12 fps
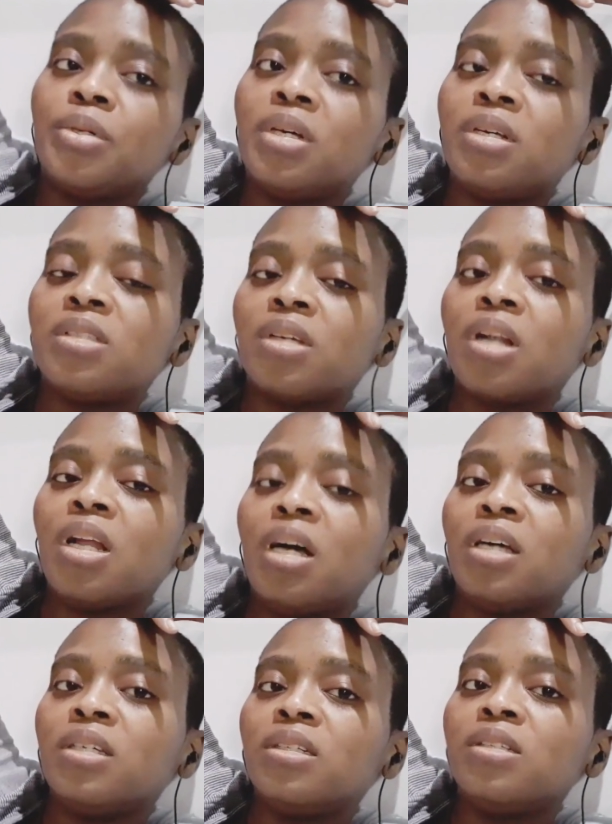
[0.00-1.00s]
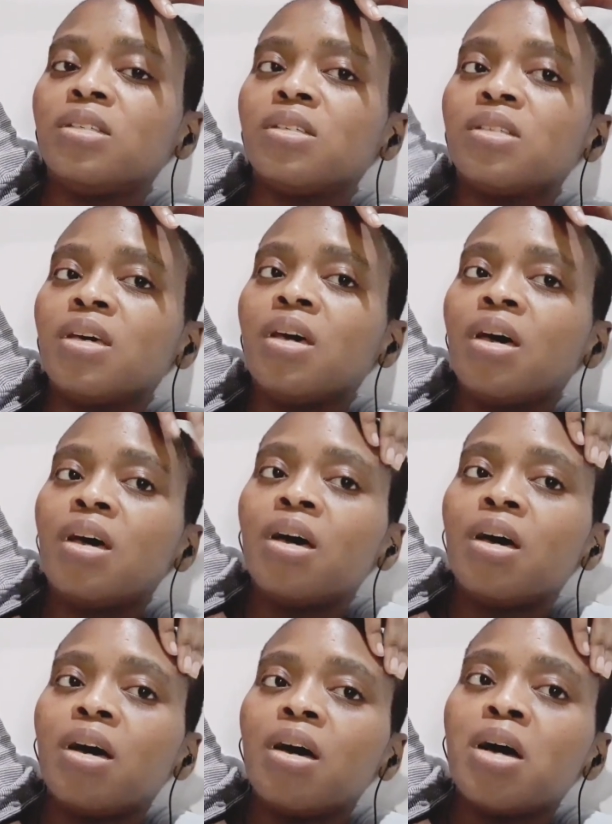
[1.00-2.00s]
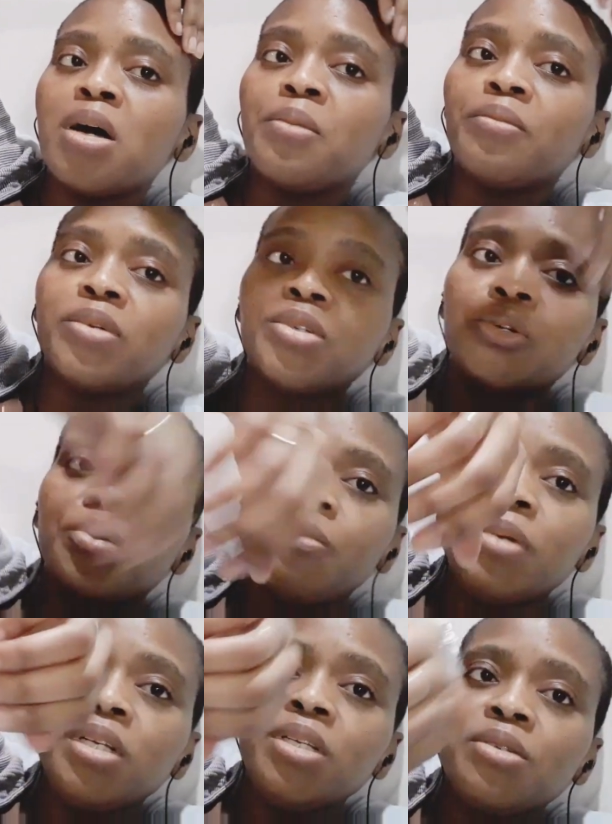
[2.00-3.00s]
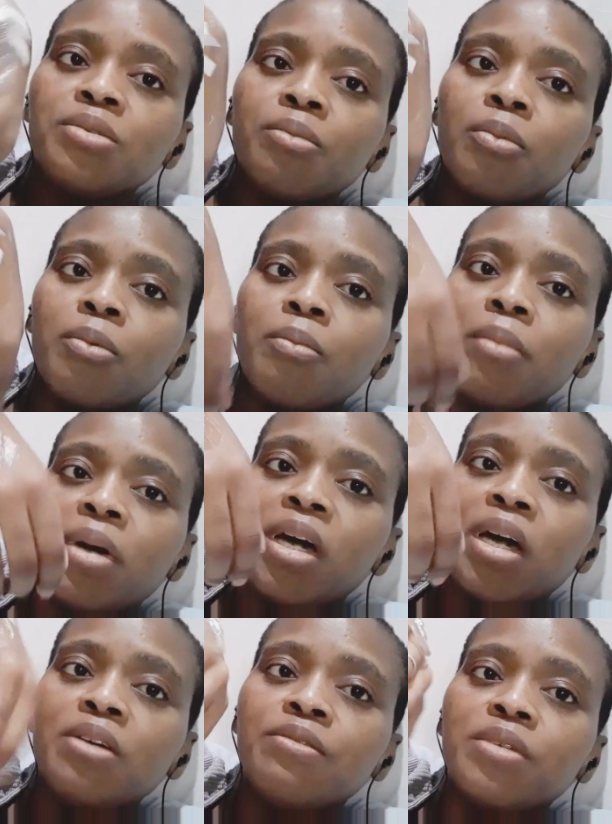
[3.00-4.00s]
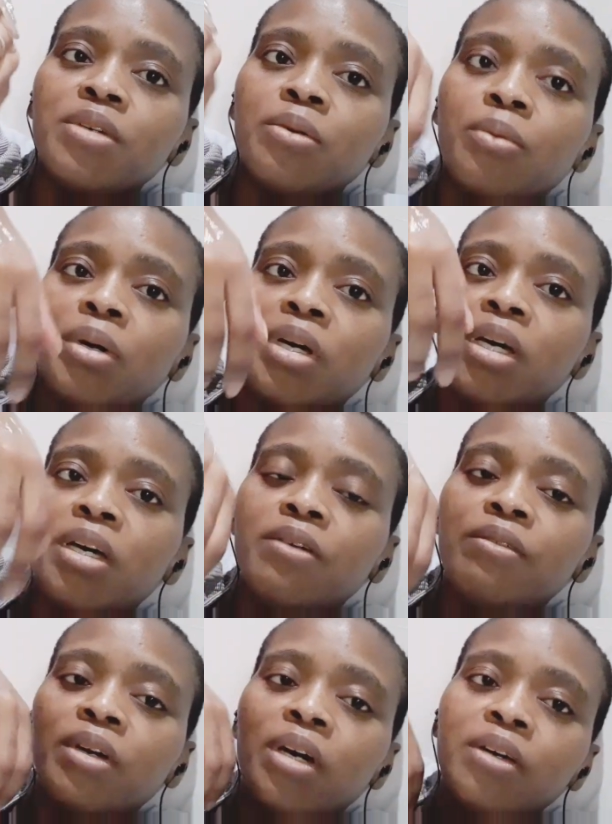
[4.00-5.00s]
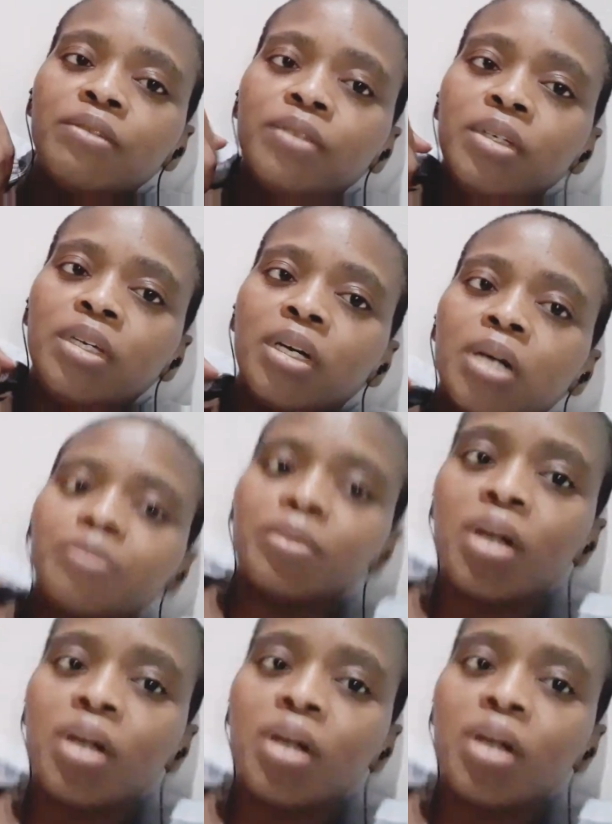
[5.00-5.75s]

as a client. Don't mind my IV, why I have an IV. I'm